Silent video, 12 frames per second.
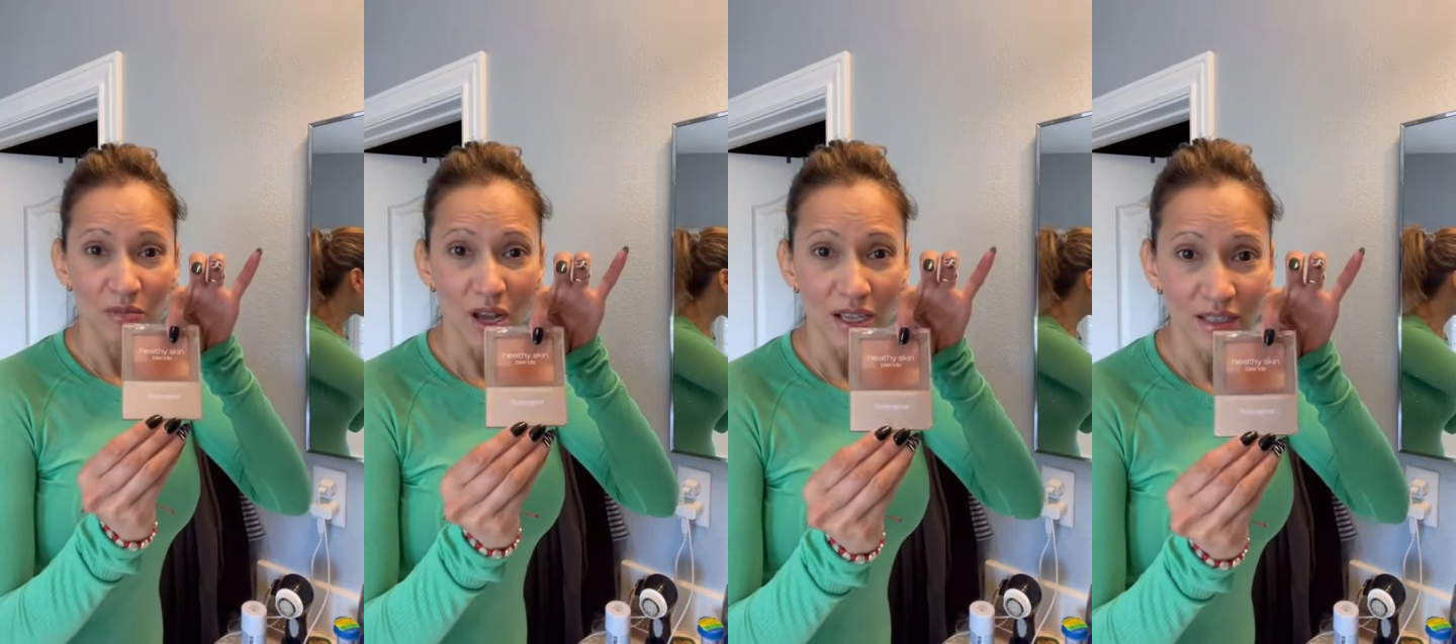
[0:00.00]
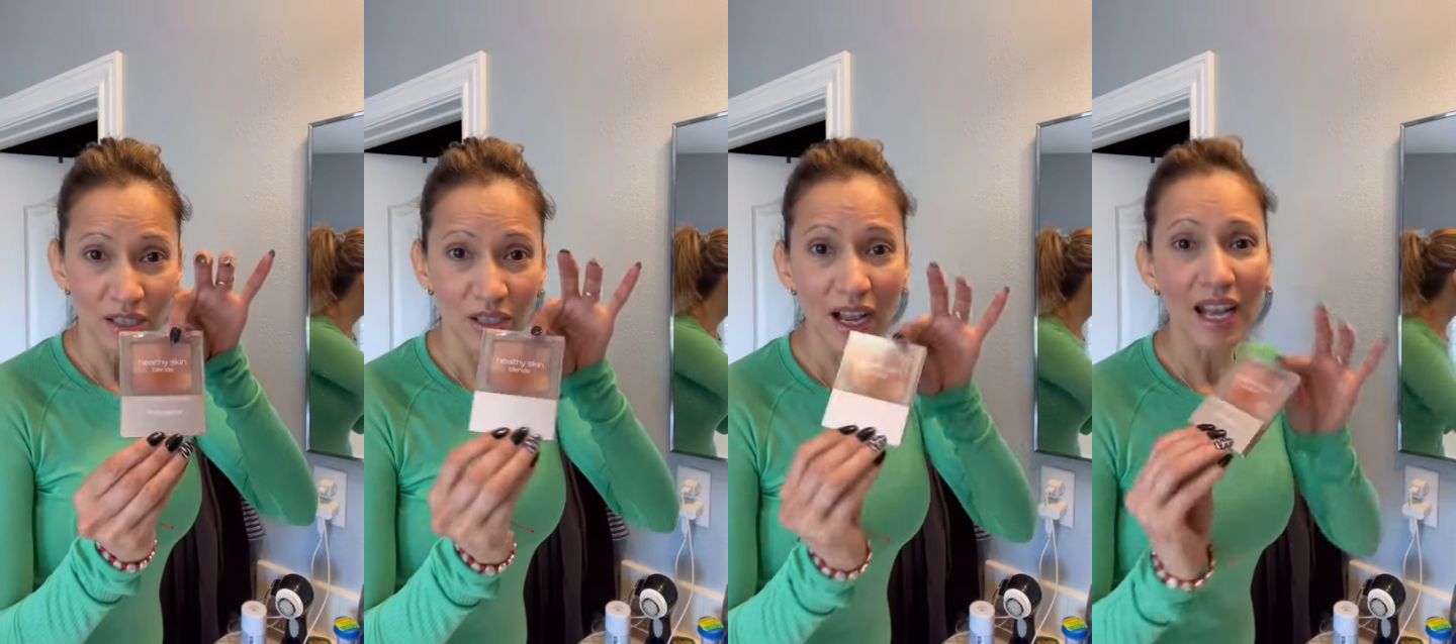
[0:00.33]

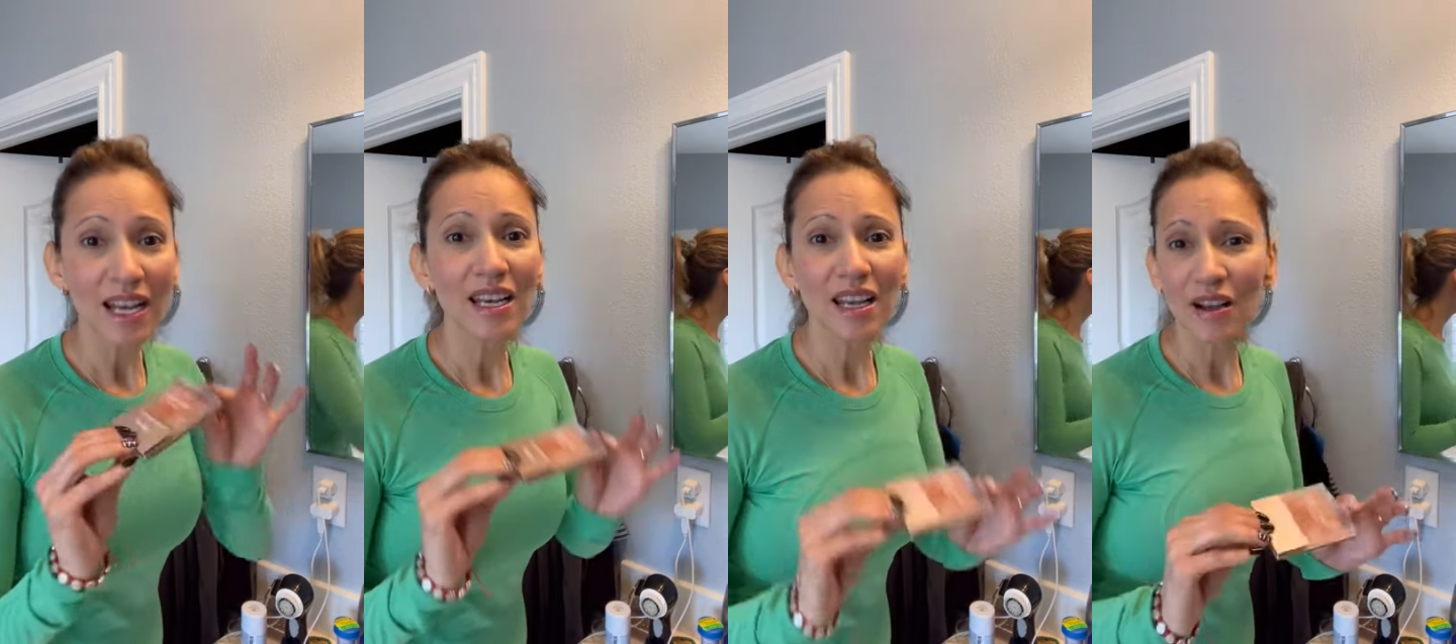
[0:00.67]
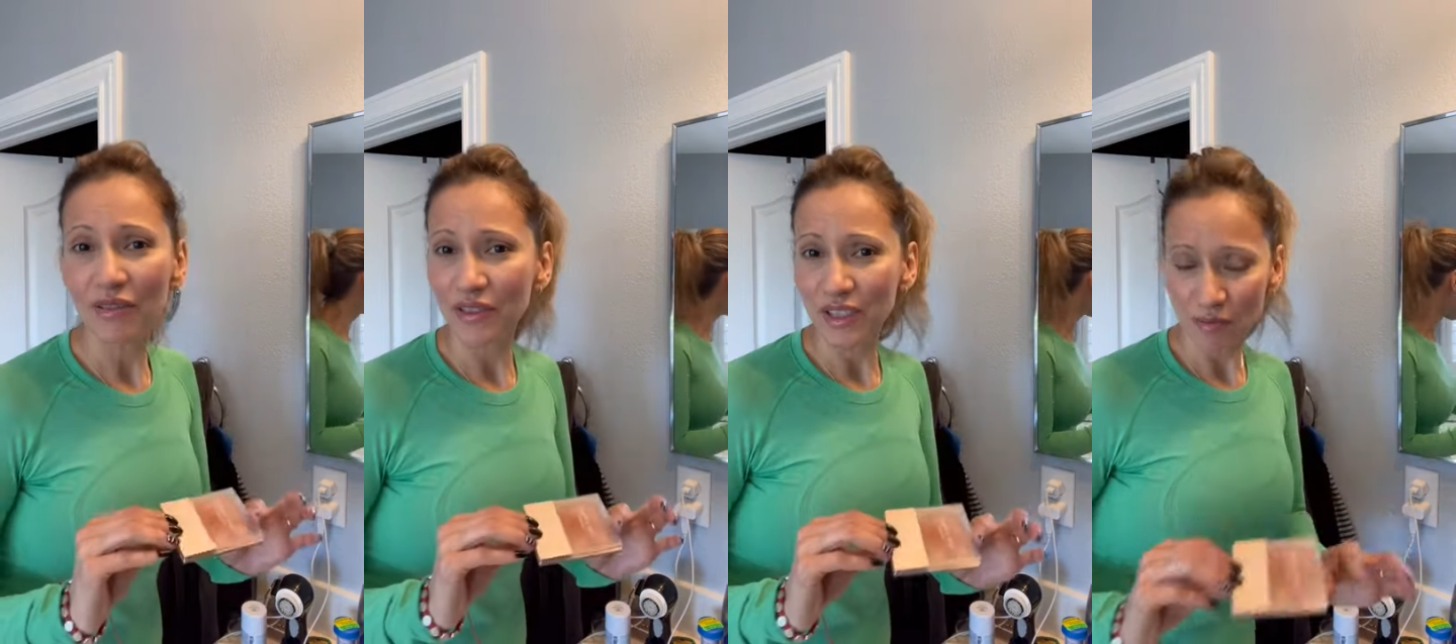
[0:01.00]
bronzer. I
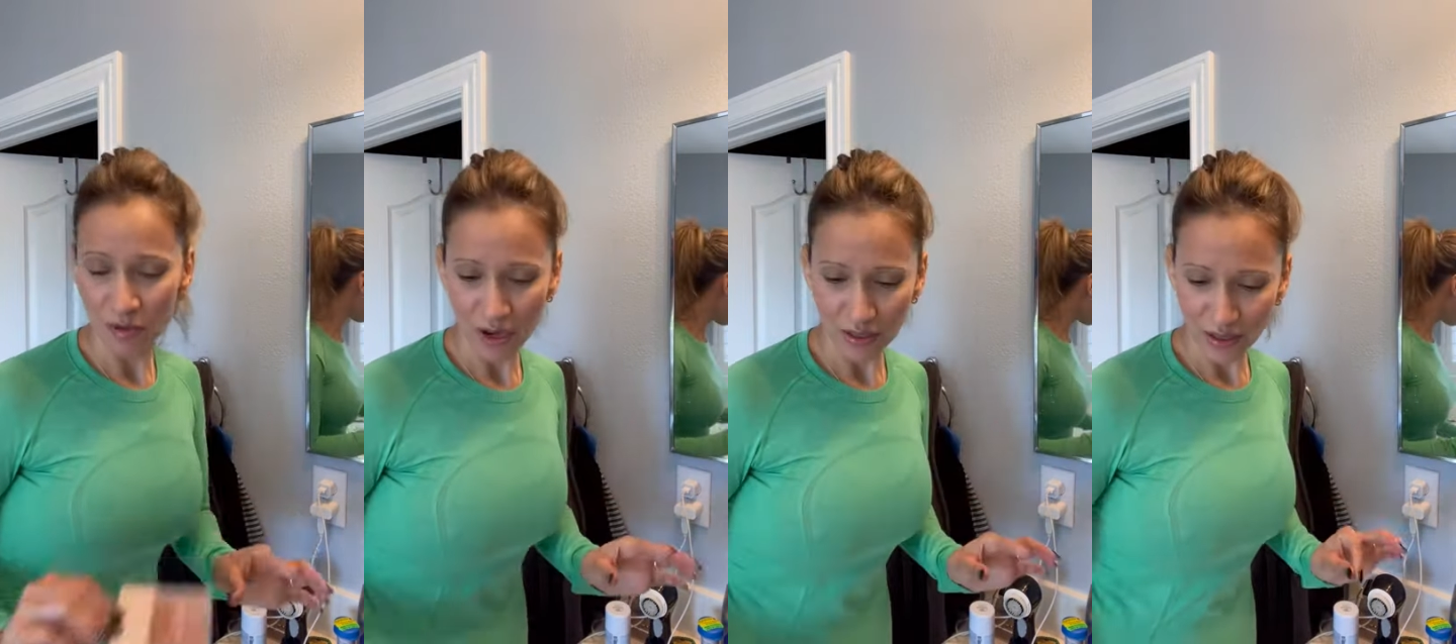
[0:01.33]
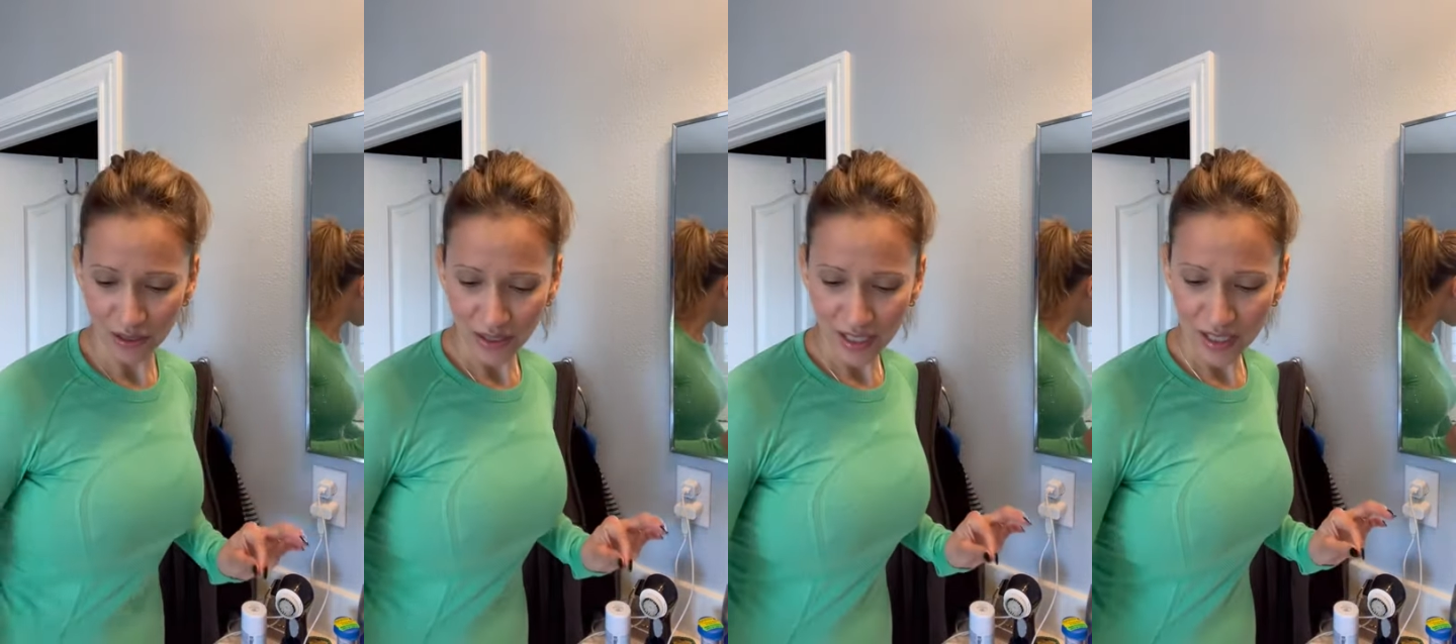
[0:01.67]
love this bronzer.